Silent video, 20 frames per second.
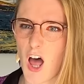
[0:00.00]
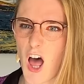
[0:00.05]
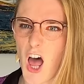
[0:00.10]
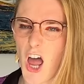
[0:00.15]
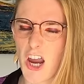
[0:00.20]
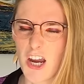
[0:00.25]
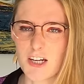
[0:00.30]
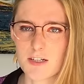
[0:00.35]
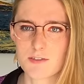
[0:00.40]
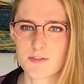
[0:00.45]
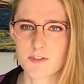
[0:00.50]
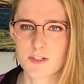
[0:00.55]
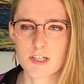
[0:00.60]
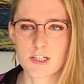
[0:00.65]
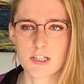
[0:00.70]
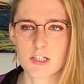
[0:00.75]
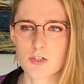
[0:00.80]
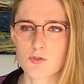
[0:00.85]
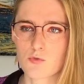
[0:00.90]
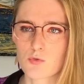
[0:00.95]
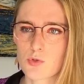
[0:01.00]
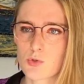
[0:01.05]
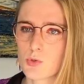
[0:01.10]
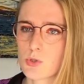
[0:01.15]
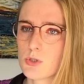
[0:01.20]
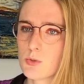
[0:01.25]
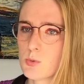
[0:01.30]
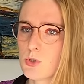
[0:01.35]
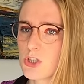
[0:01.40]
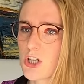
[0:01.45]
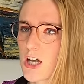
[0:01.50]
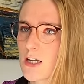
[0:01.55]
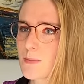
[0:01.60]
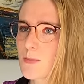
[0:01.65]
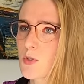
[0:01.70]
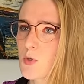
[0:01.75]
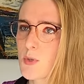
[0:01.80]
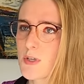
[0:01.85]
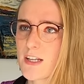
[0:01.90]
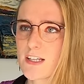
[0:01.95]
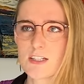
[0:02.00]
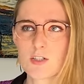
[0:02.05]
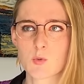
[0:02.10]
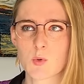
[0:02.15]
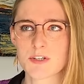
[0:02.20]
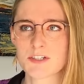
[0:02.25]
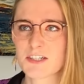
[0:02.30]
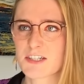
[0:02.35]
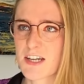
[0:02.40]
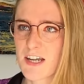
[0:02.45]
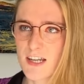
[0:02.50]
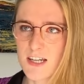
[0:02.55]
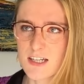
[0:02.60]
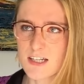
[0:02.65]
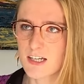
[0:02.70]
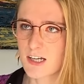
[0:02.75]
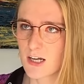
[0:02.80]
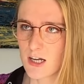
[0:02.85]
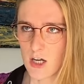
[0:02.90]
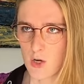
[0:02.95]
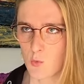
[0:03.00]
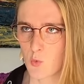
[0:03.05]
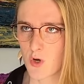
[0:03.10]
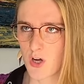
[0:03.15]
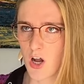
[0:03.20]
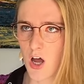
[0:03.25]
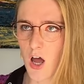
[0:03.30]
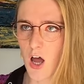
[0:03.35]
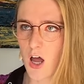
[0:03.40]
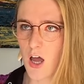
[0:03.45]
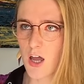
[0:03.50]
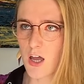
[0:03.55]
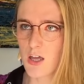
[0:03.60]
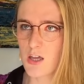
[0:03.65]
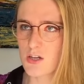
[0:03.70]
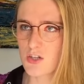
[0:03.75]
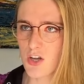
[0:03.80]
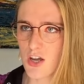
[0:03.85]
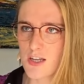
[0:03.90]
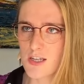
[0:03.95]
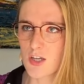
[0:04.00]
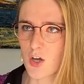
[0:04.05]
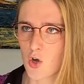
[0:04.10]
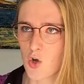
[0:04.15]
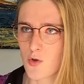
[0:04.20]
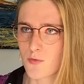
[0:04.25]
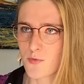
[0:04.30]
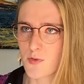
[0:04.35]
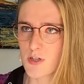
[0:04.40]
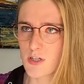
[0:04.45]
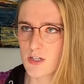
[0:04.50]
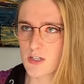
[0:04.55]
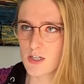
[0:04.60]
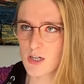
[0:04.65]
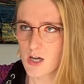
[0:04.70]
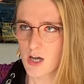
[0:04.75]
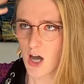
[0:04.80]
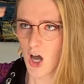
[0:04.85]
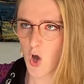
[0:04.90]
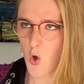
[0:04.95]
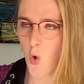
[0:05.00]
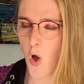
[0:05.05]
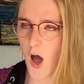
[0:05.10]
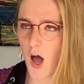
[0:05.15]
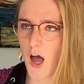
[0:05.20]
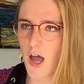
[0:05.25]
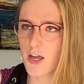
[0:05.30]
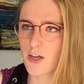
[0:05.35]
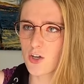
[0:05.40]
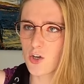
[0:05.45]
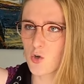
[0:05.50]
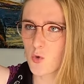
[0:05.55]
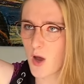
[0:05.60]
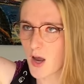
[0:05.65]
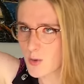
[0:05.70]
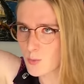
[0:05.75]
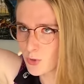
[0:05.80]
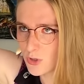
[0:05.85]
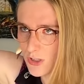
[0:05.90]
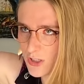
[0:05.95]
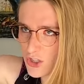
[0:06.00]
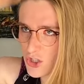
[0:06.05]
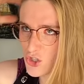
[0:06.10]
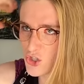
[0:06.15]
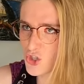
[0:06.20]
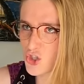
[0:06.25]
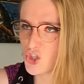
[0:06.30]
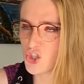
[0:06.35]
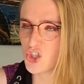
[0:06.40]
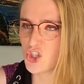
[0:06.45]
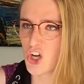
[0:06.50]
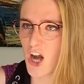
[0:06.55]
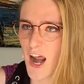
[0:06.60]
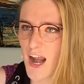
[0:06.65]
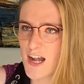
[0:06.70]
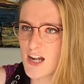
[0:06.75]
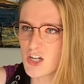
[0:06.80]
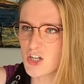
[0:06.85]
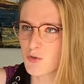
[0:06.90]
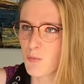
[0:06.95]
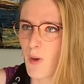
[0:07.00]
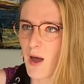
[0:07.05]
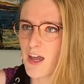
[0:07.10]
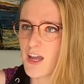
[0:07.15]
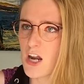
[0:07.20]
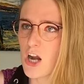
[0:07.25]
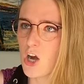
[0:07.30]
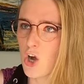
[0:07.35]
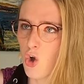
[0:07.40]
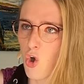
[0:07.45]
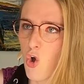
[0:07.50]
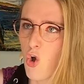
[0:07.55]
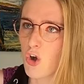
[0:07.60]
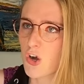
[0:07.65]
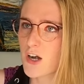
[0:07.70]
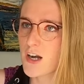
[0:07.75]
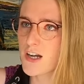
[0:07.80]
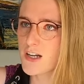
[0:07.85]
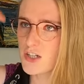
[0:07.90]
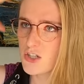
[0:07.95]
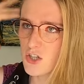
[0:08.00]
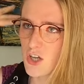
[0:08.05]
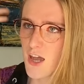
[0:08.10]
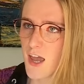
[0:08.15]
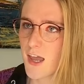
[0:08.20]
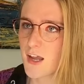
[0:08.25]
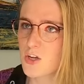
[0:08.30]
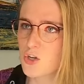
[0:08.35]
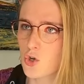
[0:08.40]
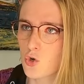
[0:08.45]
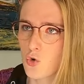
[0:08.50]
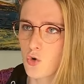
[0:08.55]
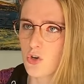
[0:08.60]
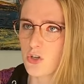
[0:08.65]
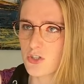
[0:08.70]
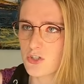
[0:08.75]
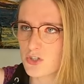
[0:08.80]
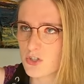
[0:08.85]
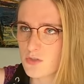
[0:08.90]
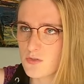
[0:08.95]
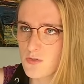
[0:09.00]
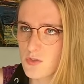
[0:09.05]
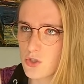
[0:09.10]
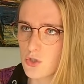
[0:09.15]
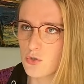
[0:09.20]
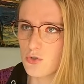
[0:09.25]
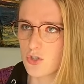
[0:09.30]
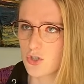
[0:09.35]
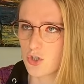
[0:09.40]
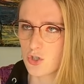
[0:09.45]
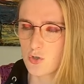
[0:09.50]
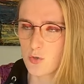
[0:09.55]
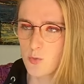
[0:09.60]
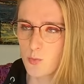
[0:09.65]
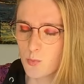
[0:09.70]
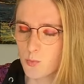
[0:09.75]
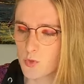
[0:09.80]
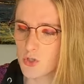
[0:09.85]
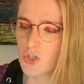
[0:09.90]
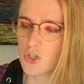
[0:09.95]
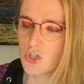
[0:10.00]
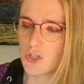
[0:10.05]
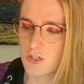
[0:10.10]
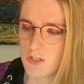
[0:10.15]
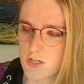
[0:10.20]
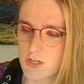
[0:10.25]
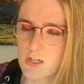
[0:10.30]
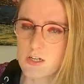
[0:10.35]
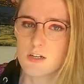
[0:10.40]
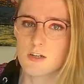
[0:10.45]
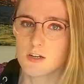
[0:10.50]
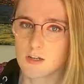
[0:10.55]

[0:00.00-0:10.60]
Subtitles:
iron-fisted rule will come to an end one day. When I take over Ohio, I will extend my glory to the headquarters of YouTube, which is in